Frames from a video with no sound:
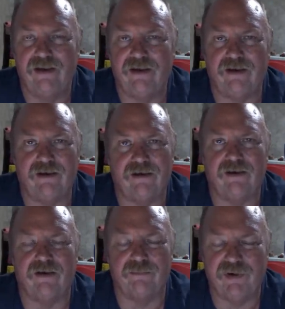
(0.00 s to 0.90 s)

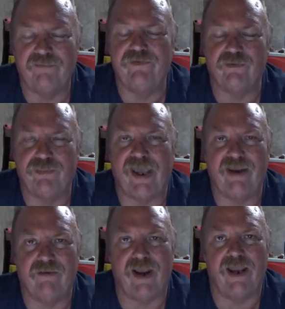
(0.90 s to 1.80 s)
are above your pay
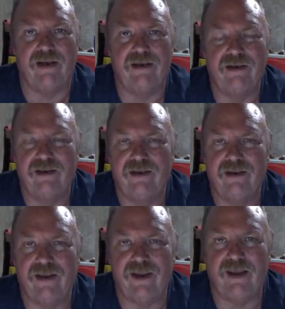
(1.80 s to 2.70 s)
grade
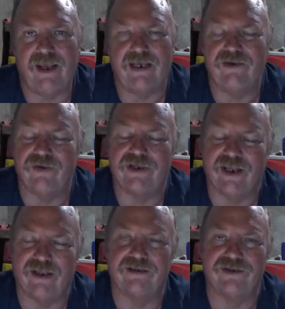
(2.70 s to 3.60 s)
and your
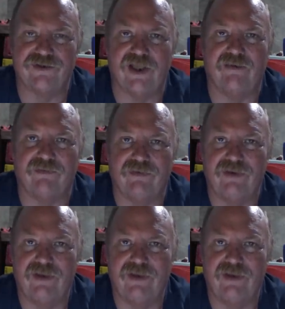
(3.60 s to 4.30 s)
intelligence level.